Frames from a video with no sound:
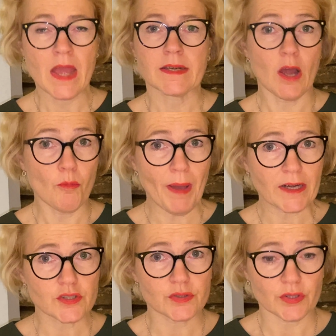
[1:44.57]
Now
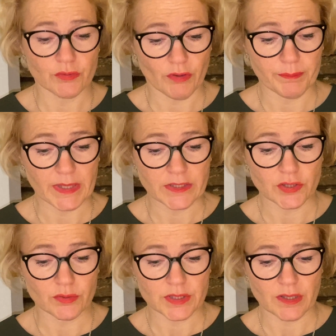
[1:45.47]
back to the European
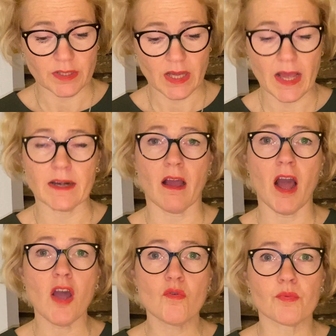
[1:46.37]
Union and
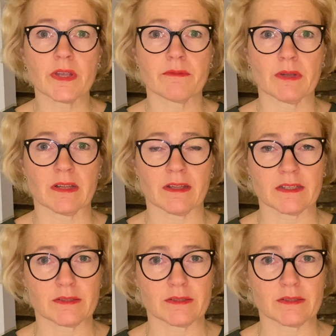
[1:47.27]
how we will